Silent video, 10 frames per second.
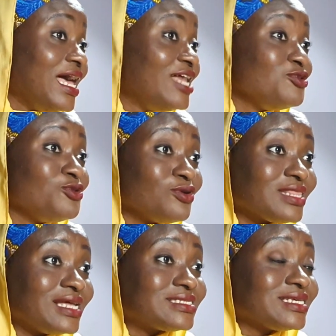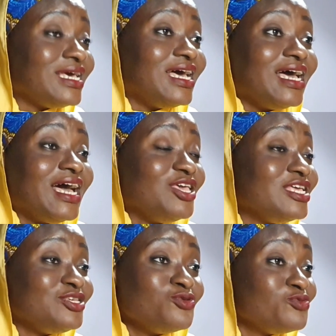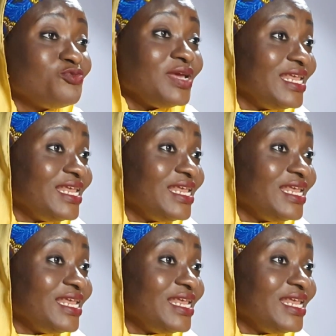you know that you really,